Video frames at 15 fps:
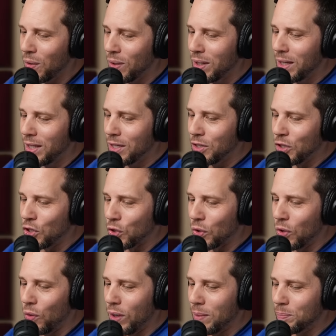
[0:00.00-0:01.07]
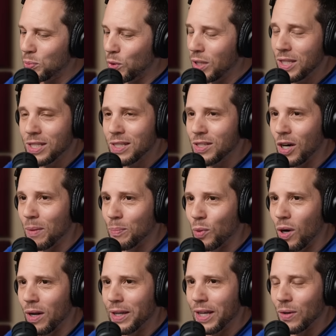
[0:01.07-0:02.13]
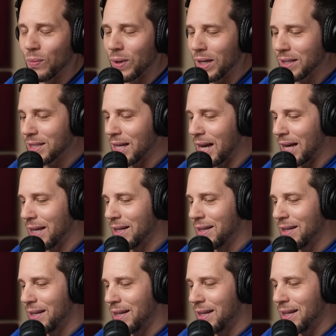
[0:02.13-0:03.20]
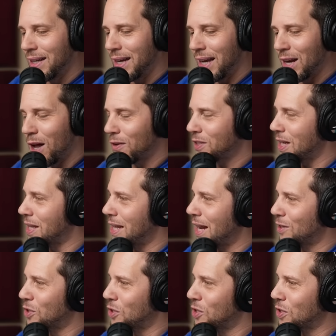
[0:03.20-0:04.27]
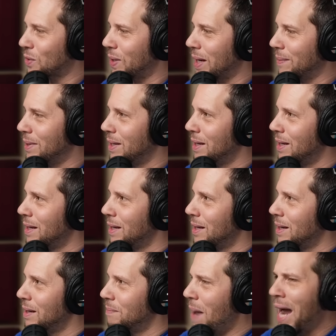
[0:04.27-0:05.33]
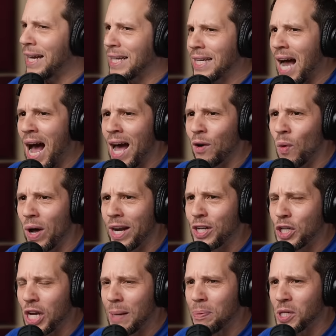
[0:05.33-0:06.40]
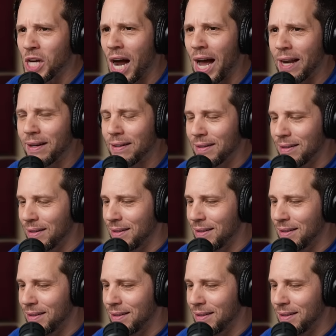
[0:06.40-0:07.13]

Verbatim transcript: So Drew and Priest start brawling at ringside. And all of a sudden, the announcers scream, My God, what a cheap shot!